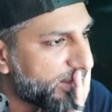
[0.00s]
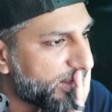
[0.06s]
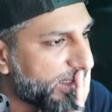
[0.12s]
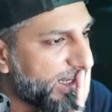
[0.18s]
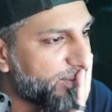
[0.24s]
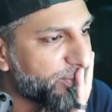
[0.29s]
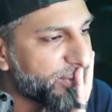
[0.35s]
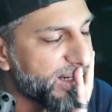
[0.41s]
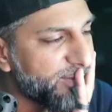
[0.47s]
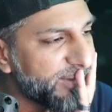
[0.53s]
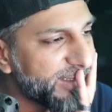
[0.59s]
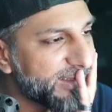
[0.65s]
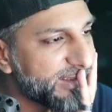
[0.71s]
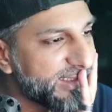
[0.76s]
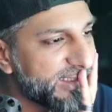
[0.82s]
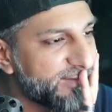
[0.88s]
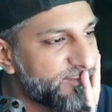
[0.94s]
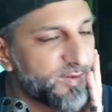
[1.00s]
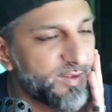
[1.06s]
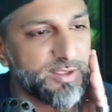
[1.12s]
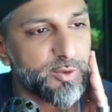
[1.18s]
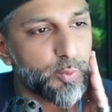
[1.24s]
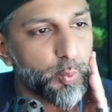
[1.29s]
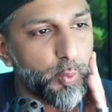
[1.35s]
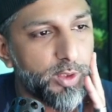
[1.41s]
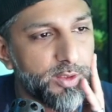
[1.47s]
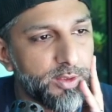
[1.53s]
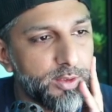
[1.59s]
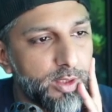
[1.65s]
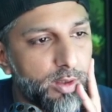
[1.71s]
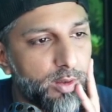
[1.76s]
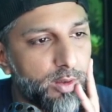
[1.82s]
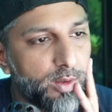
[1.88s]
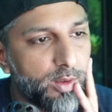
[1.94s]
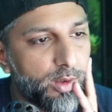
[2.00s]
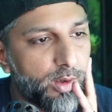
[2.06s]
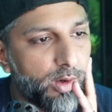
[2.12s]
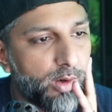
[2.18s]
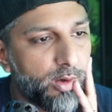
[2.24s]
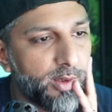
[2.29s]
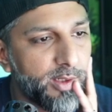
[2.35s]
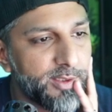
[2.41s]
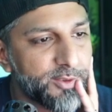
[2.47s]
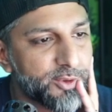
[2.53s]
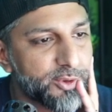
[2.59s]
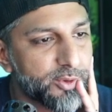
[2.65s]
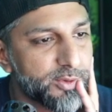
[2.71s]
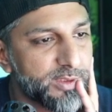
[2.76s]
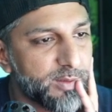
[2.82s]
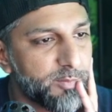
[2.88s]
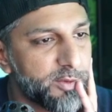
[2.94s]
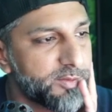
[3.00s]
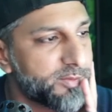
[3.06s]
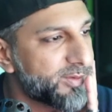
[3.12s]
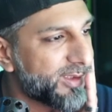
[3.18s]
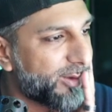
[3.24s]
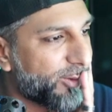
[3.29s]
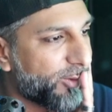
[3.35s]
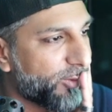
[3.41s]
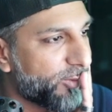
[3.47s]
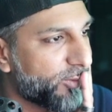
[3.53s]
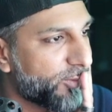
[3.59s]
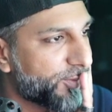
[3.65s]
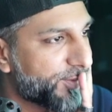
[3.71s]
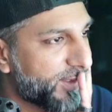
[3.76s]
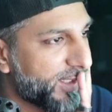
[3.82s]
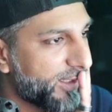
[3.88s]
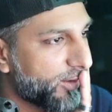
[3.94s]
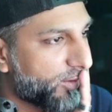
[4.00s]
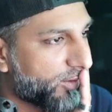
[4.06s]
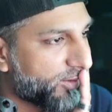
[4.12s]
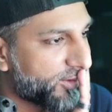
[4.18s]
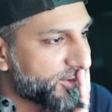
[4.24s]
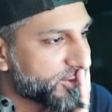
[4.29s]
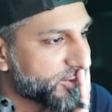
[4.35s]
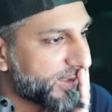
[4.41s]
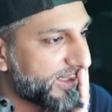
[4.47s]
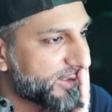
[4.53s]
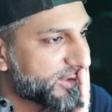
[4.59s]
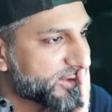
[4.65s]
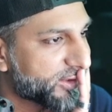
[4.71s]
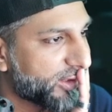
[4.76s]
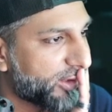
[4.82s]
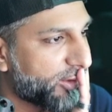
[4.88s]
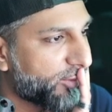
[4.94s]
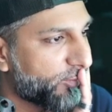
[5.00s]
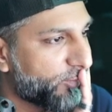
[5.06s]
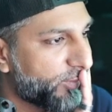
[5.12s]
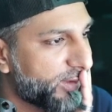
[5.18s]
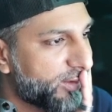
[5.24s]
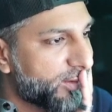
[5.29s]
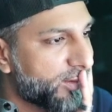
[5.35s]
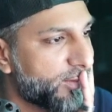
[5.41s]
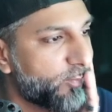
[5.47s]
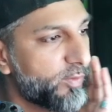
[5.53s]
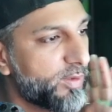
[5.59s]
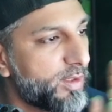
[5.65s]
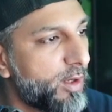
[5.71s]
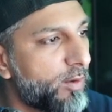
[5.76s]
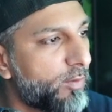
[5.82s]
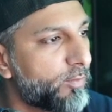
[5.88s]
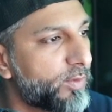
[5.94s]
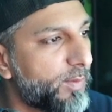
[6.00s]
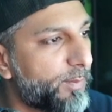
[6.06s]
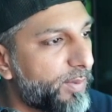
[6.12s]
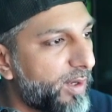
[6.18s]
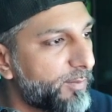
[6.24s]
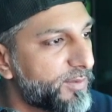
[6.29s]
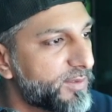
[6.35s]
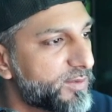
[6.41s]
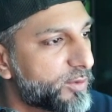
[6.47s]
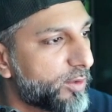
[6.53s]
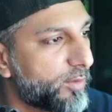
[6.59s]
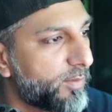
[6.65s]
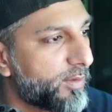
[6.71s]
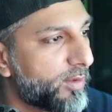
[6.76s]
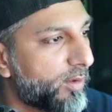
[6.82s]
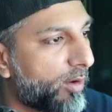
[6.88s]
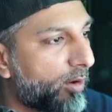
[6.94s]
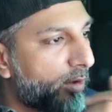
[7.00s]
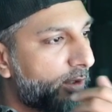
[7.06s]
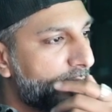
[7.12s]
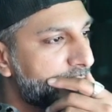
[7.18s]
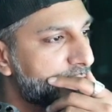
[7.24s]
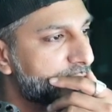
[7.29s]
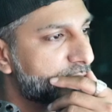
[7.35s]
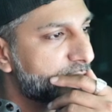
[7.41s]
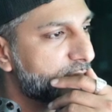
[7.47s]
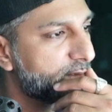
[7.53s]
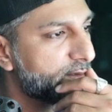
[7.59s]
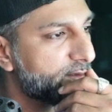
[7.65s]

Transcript: I'll probably leave this one orange because I'm gonna do the whole thing orange, right? So we're gonna, we know the pumpkin's gonna be orange.